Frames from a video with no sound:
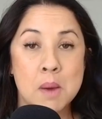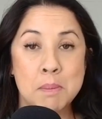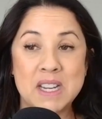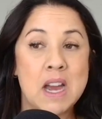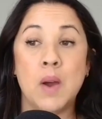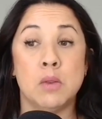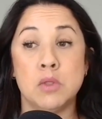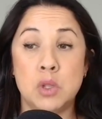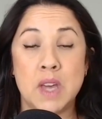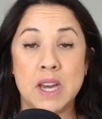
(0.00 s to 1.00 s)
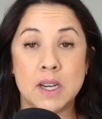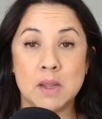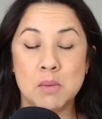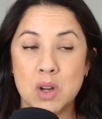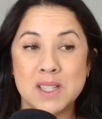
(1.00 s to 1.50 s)
but now I don't do that
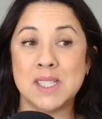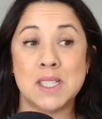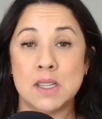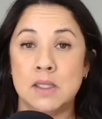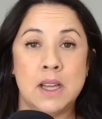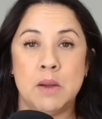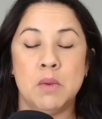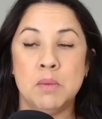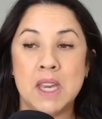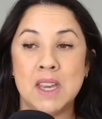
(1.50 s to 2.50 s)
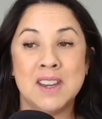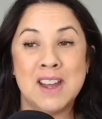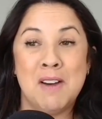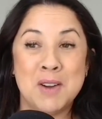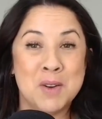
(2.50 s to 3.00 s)
anymore because it didn't align with me. And
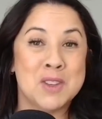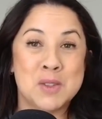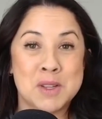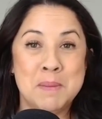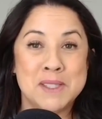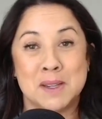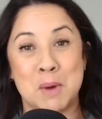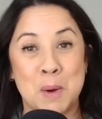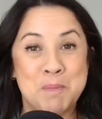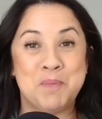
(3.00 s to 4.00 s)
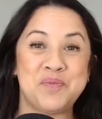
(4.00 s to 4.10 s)
now I don't get those comments anymore.